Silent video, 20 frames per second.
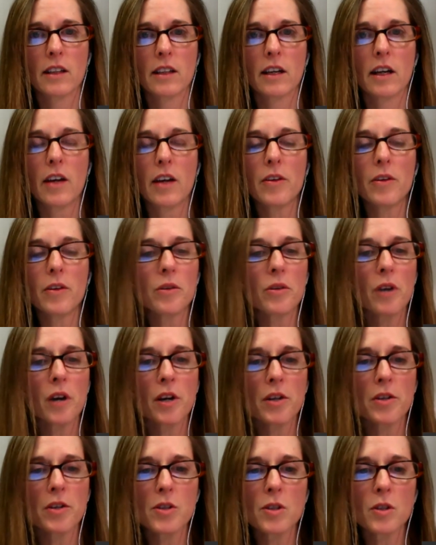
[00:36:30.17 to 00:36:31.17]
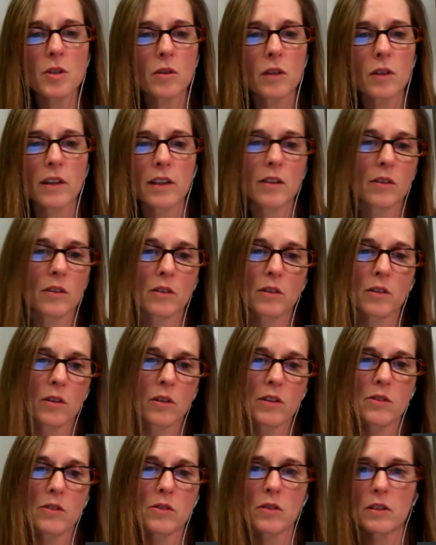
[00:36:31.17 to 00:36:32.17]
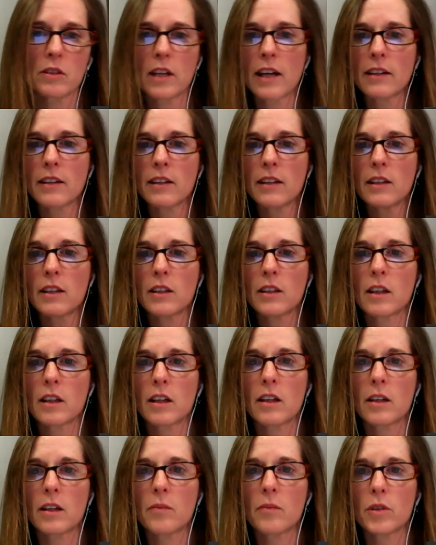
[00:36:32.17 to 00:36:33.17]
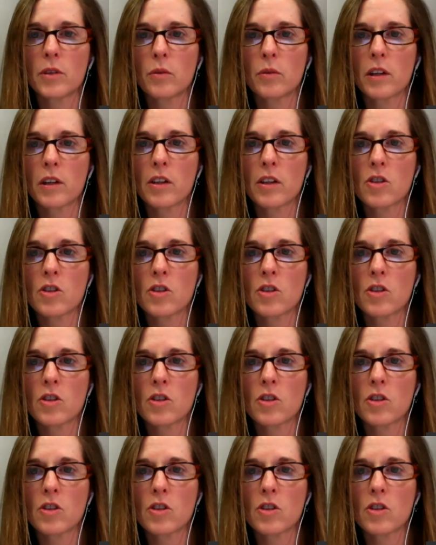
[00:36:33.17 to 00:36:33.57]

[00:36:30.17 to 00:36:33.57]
Other thoughts, you either Chris or Natalie, you want to